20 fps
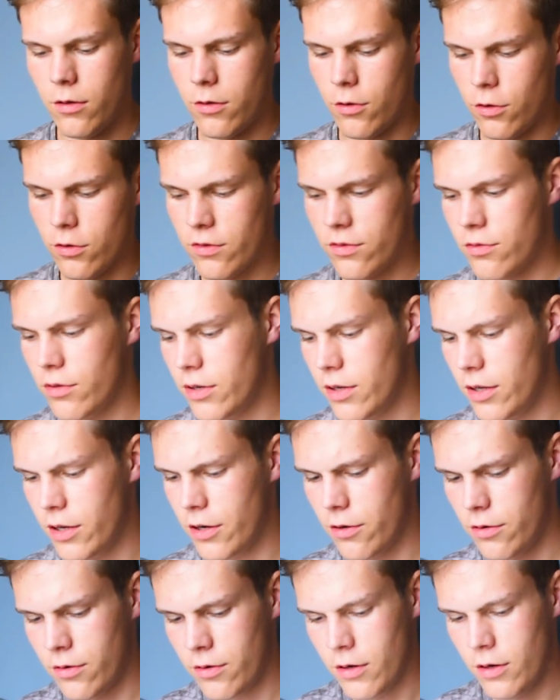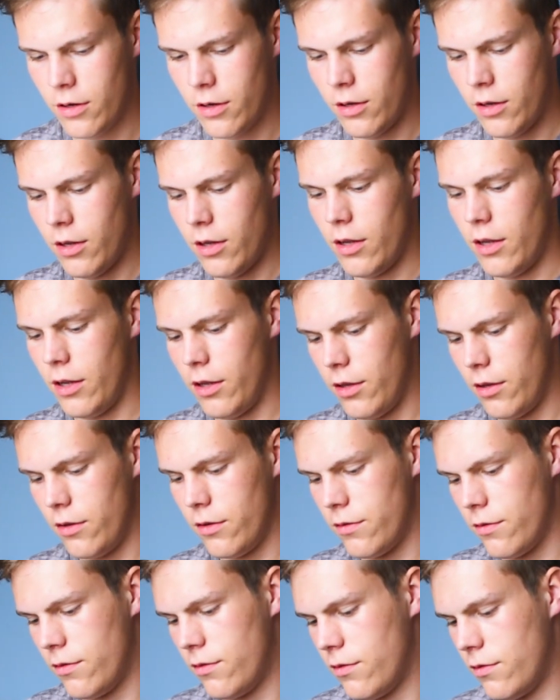Also in here
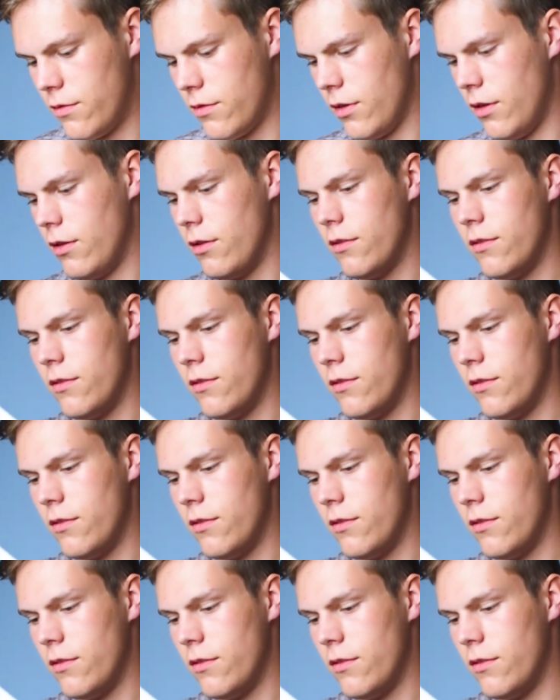is